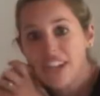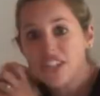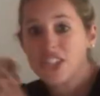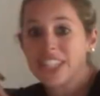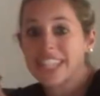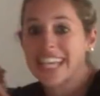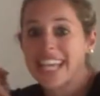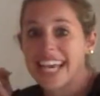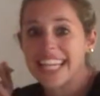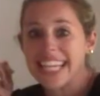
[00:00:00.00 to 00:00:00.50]

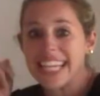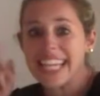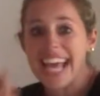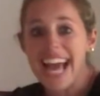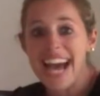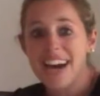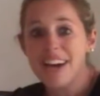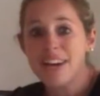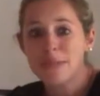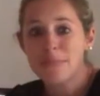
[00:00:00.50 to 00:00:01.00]
actually heading
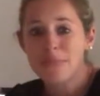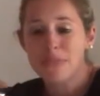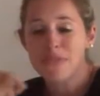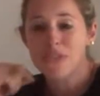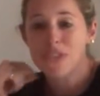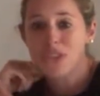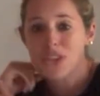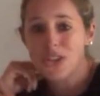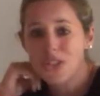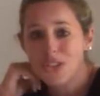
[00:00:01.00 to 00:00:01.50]
out
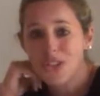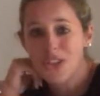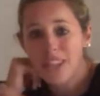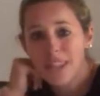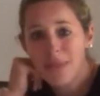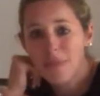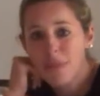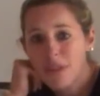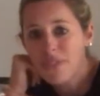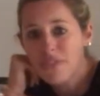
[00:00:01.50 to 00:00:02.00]
before you turn
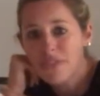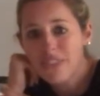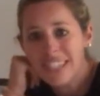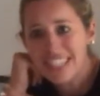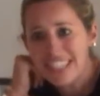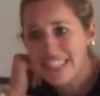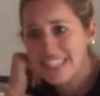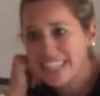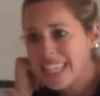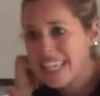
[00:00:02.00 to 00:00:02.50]
them off
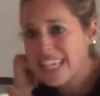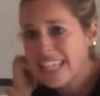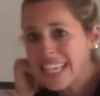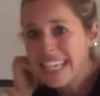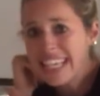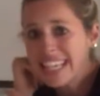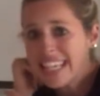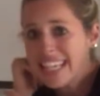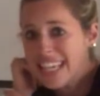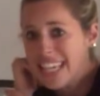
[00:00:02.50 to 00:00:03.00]
because
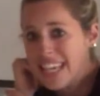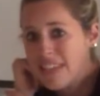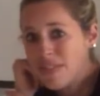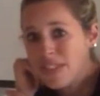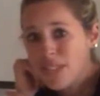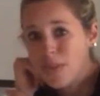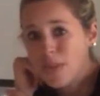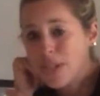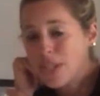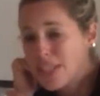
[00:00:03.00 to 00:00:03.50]
if you
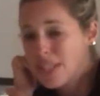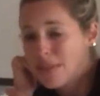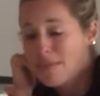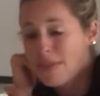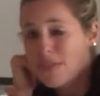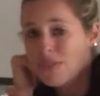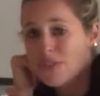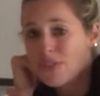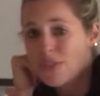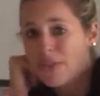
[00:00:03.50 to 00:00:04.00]
switch them
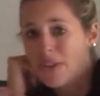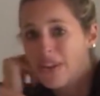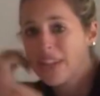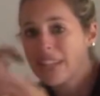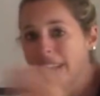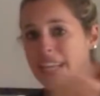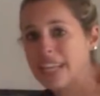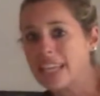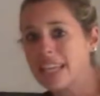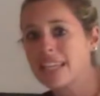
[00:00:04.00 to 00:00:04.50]
off too
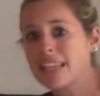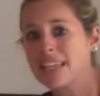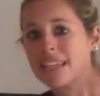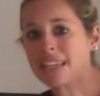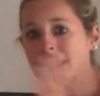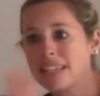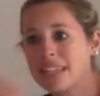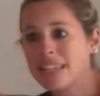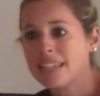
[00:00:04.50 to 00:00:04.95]
early,